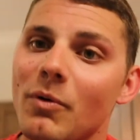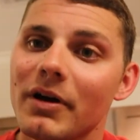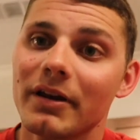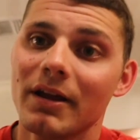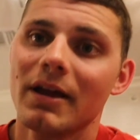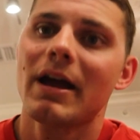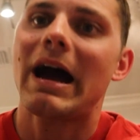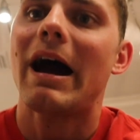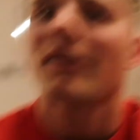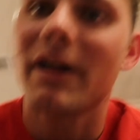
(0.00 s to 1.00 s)
one,
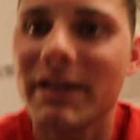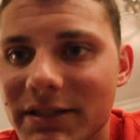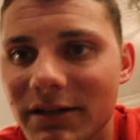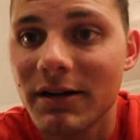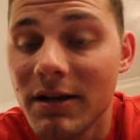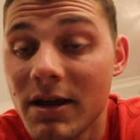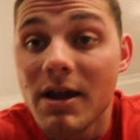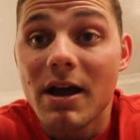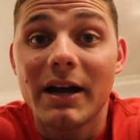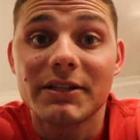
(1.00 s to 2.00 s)
how did I start?
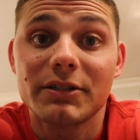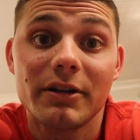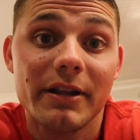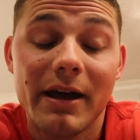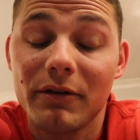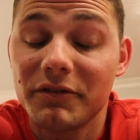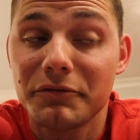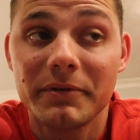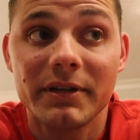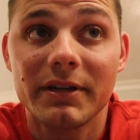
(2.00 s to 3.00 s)
I started out
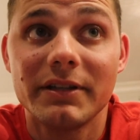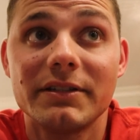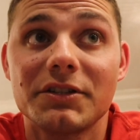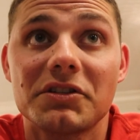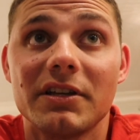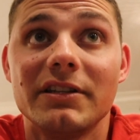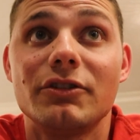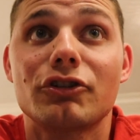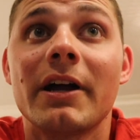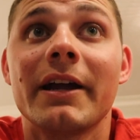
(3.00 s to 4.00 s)
doing
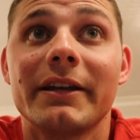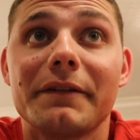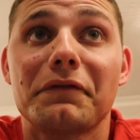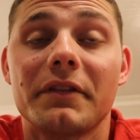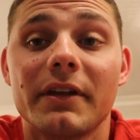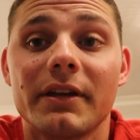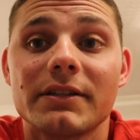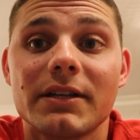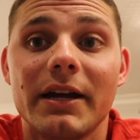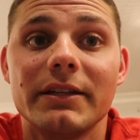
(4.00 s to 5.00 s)
trying different
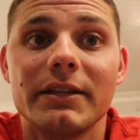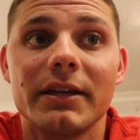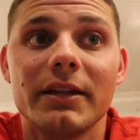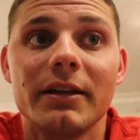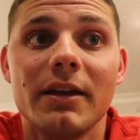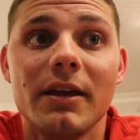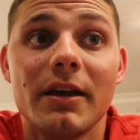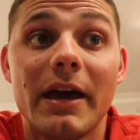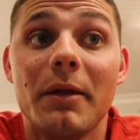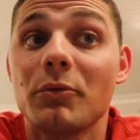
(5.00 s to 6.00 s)
things. I did,
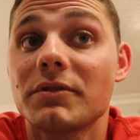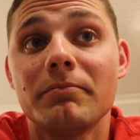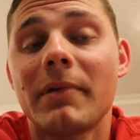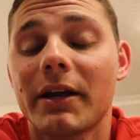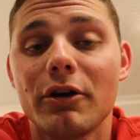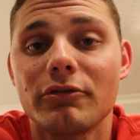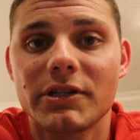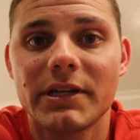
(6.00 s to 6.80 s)
and it was my coach's